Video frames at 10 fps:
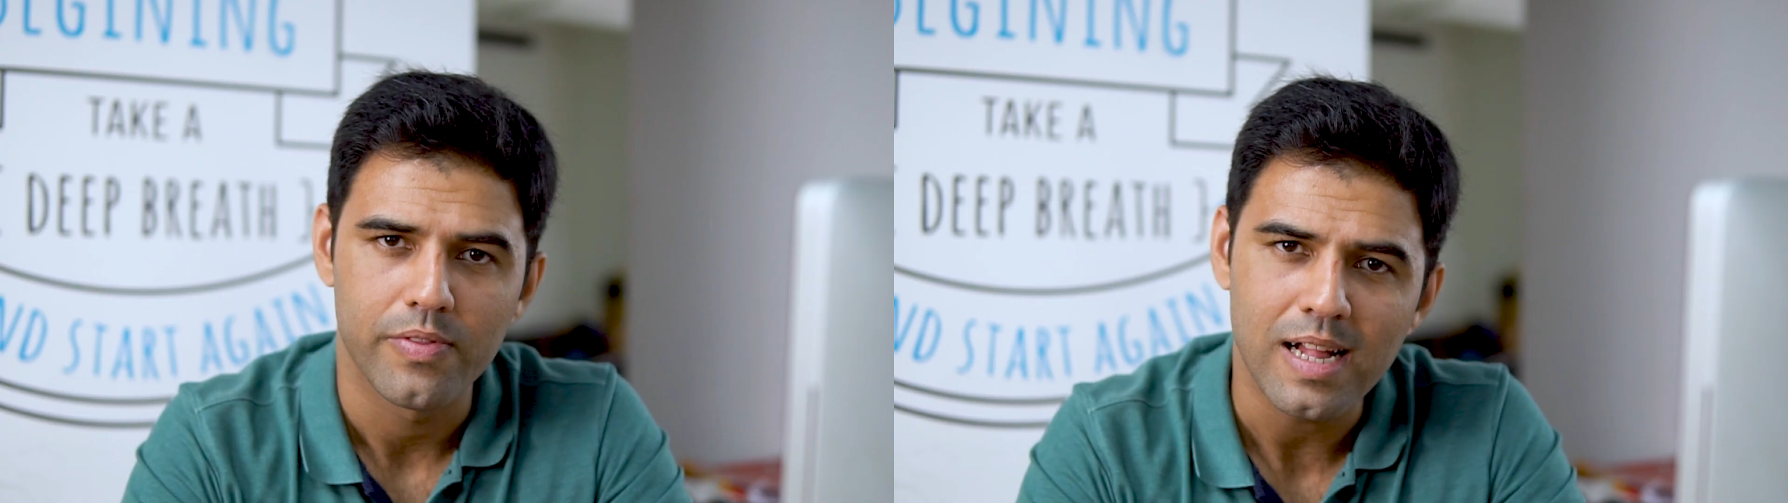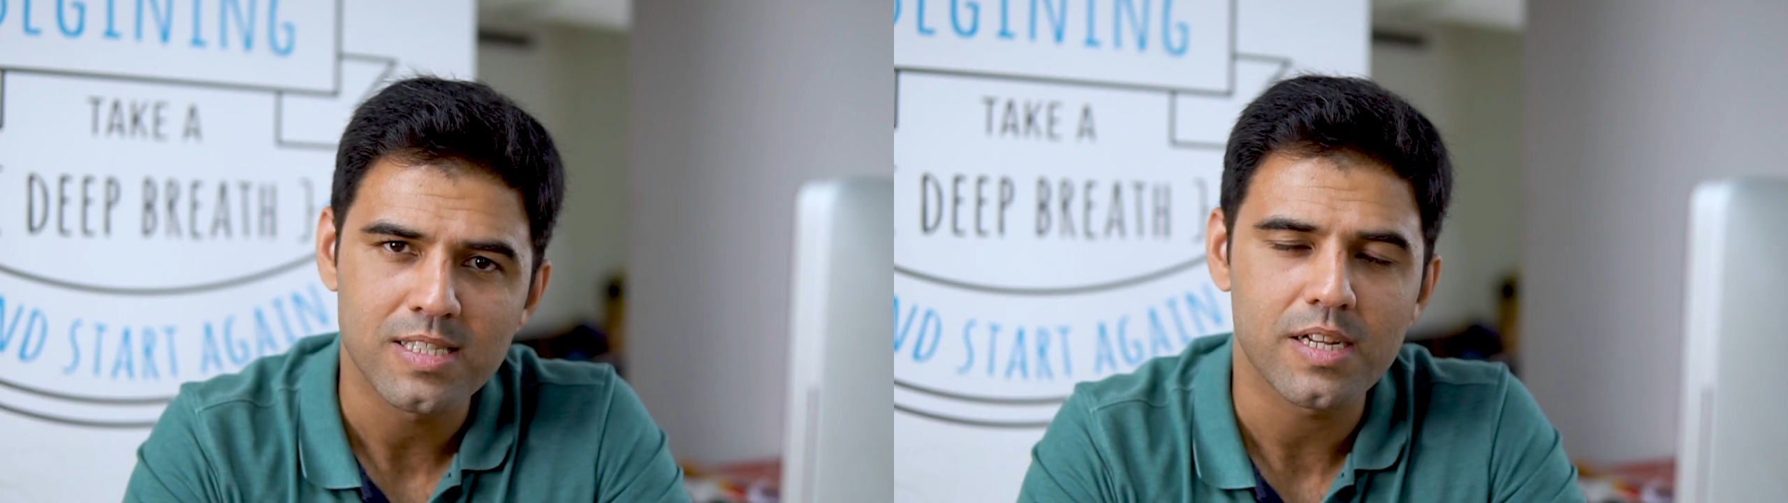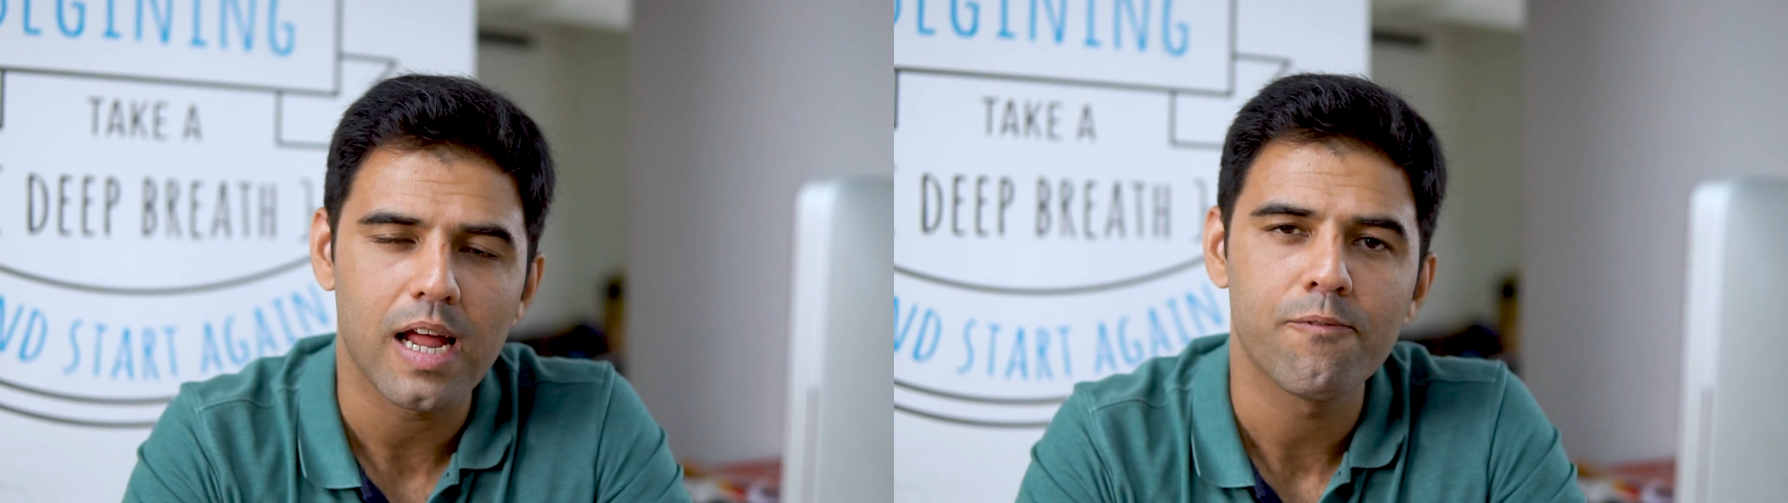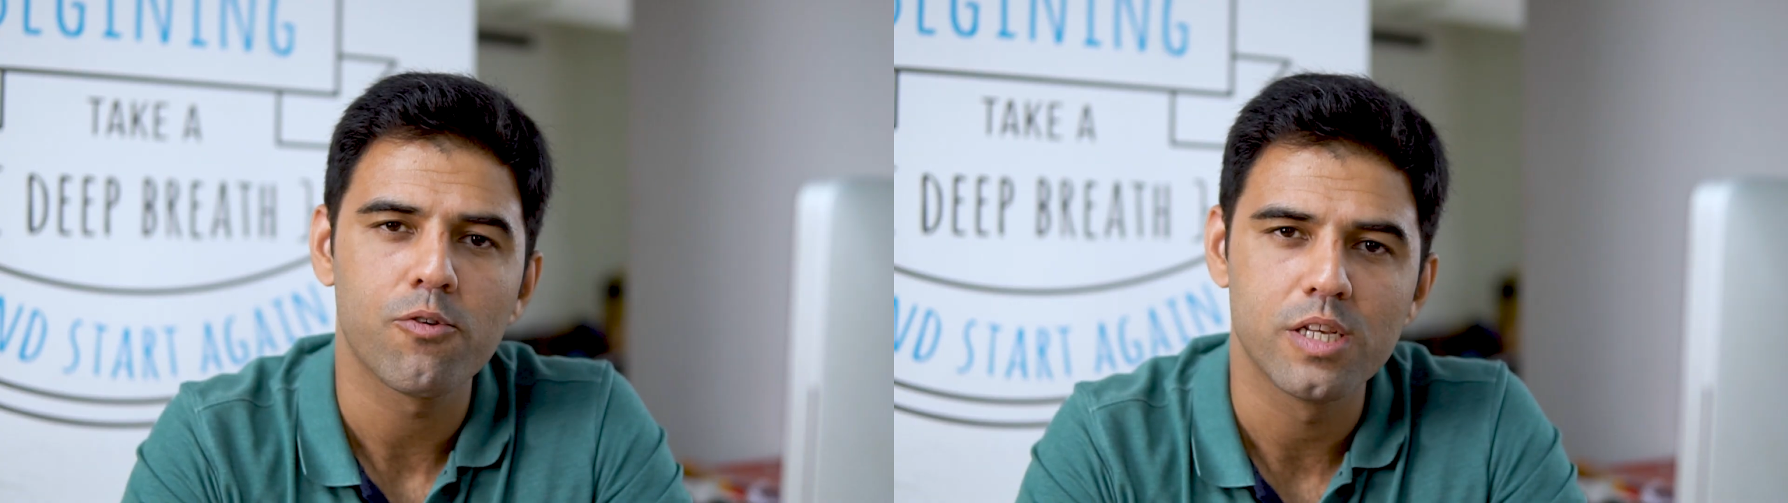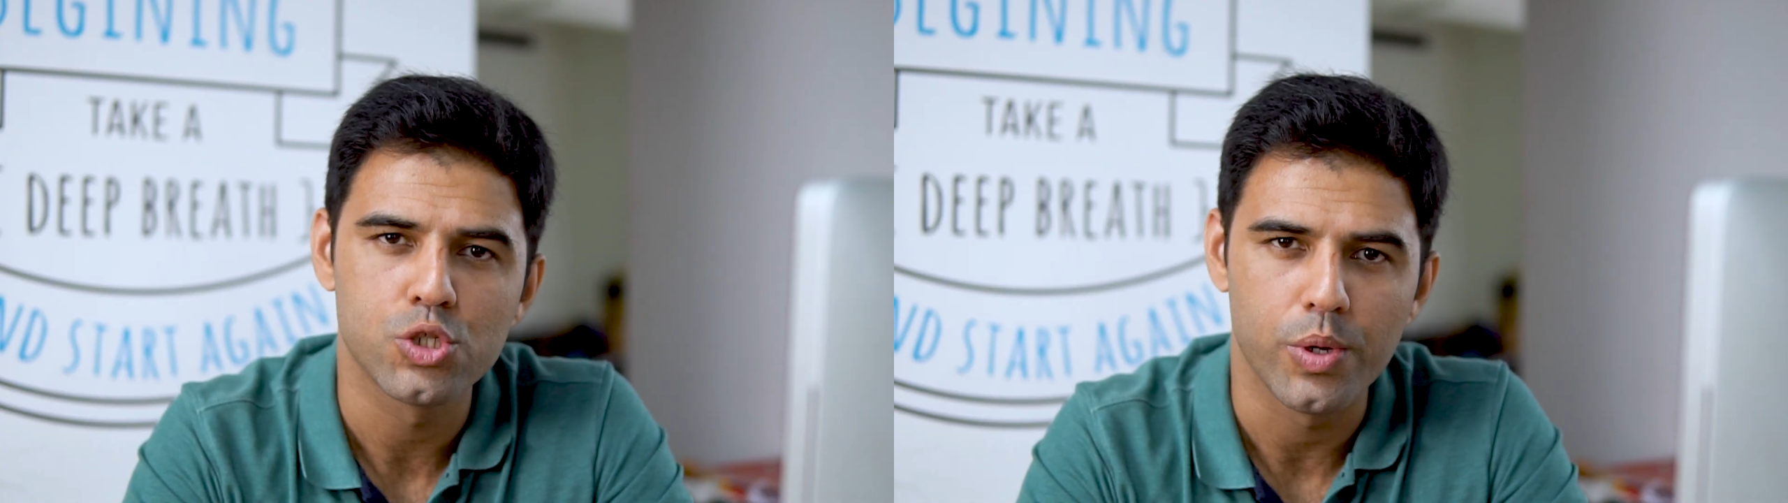That's a wrap
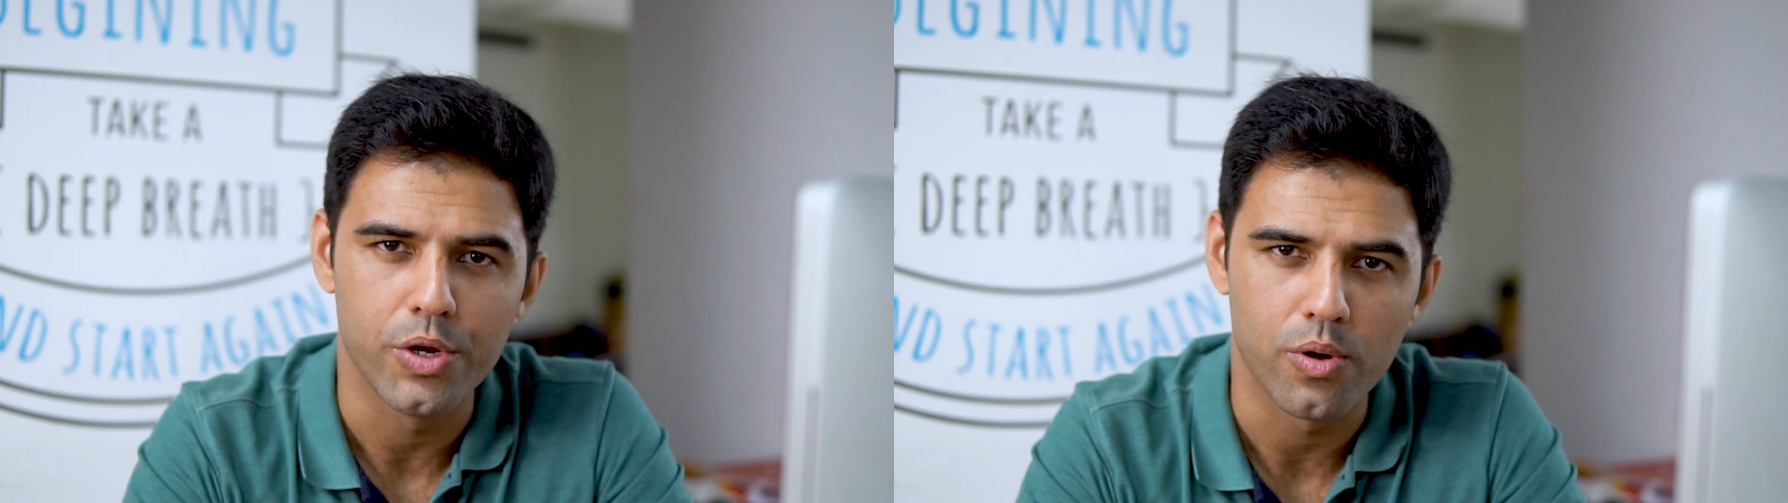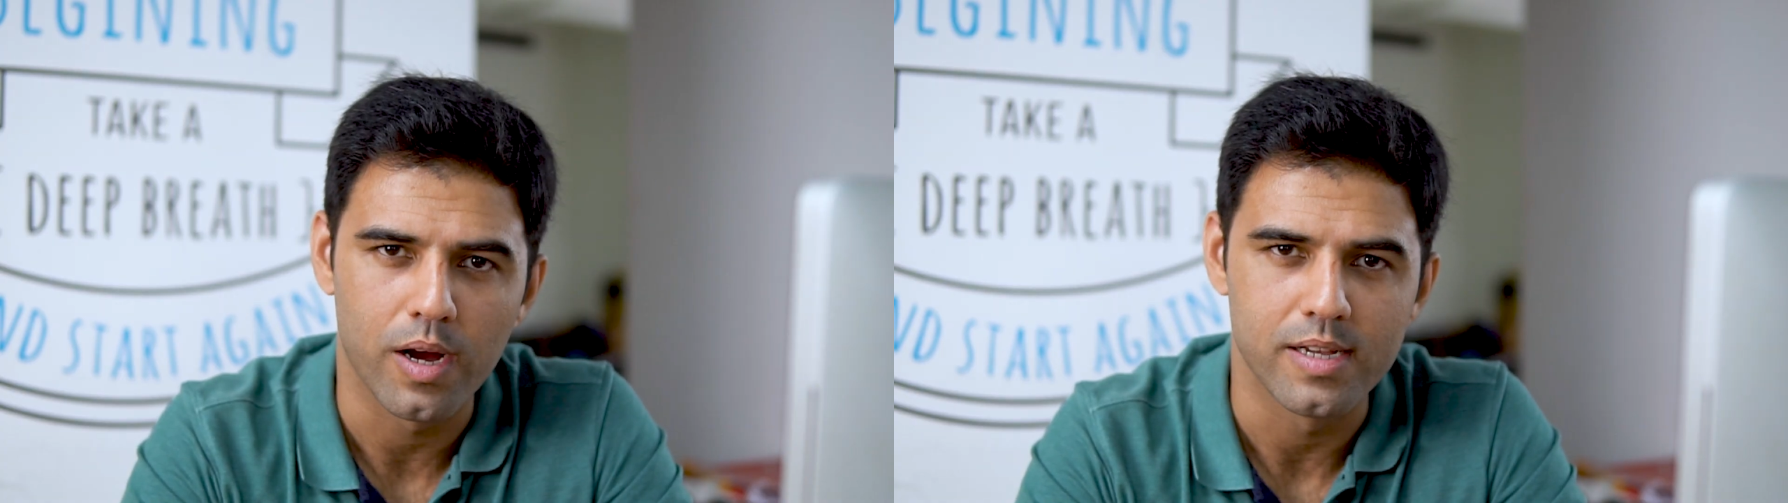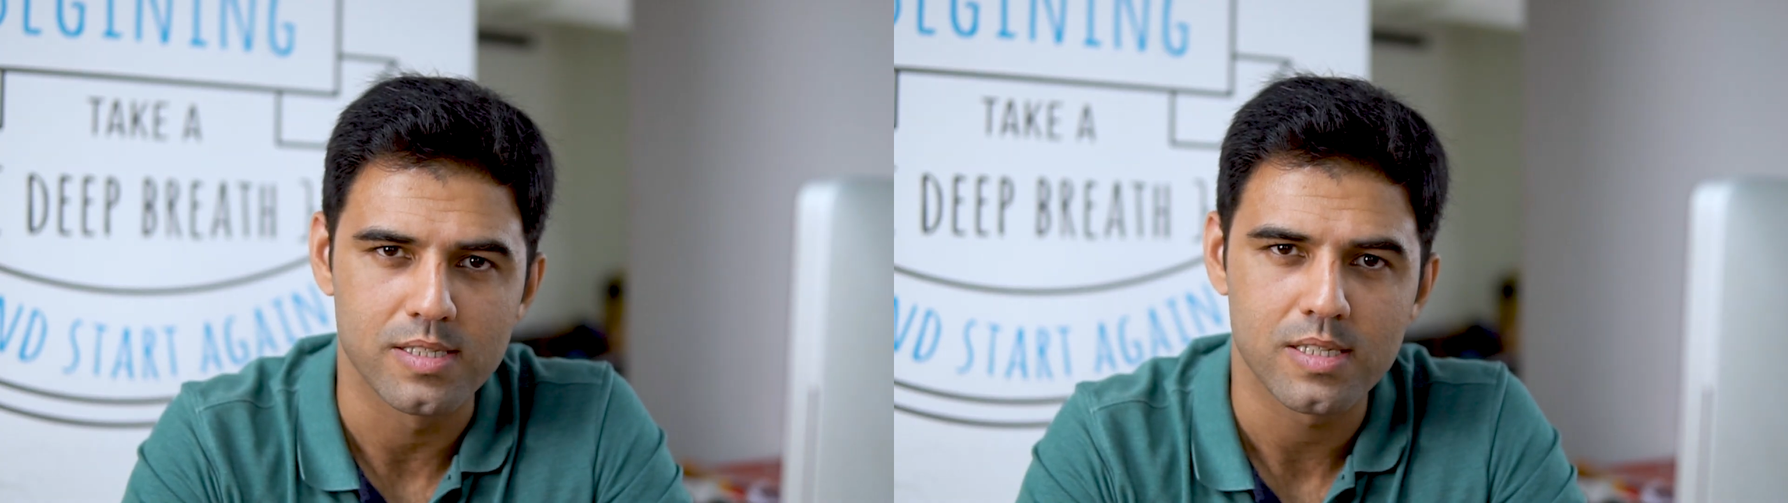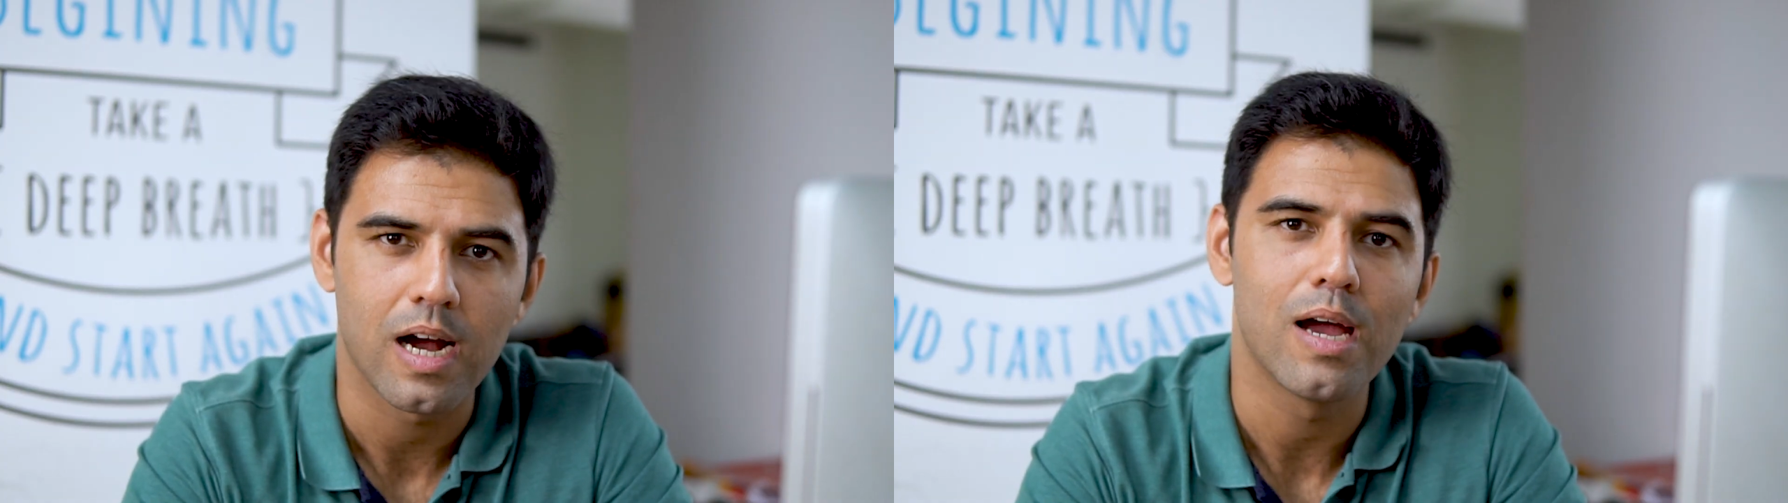for this video, guys.